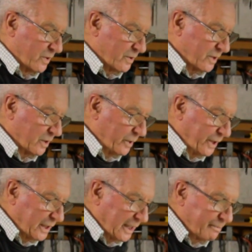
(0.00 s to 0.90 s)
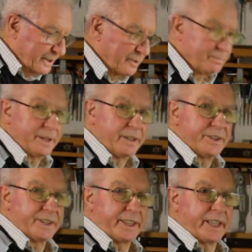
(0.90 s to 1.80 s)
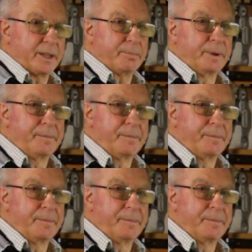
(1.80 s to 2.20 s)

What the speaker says: so that when you clamp it up, it doesn't kick up.